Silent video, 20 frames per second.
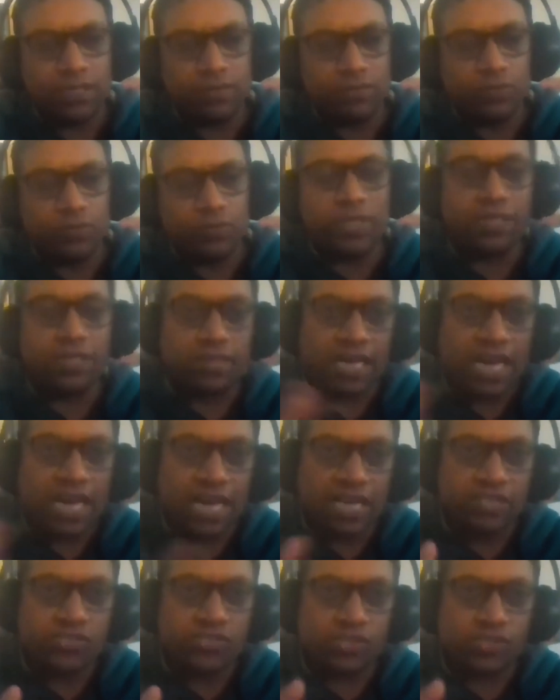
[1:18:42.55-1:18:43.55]
the word
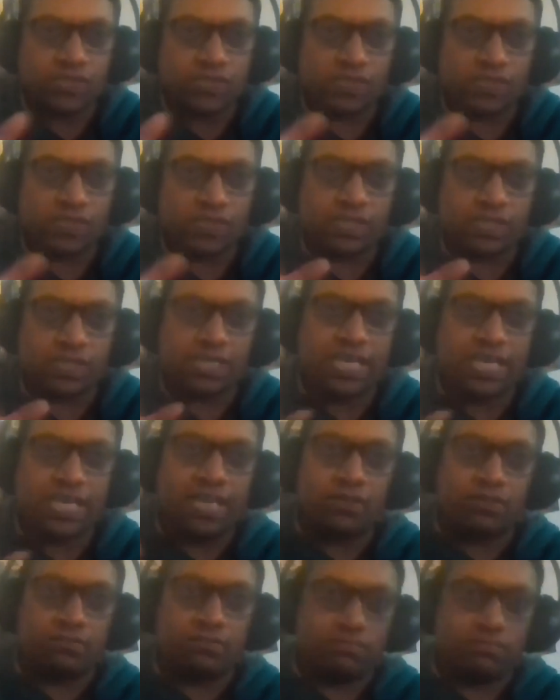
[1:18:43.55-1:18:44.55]
Raj is
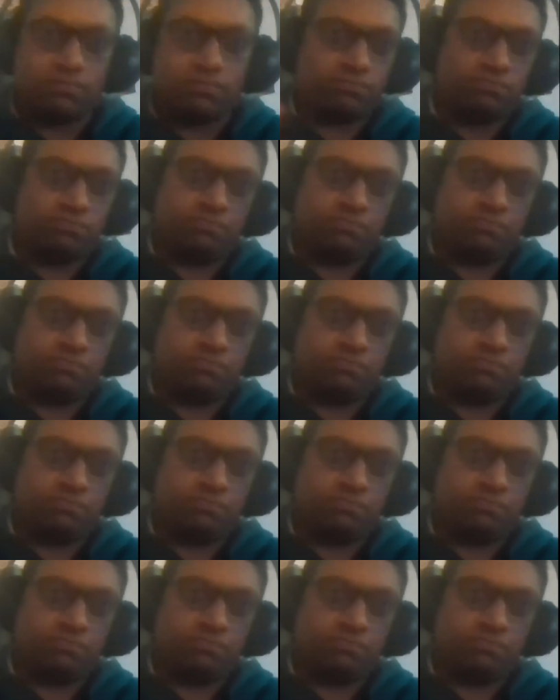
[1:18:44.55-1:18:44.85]
again,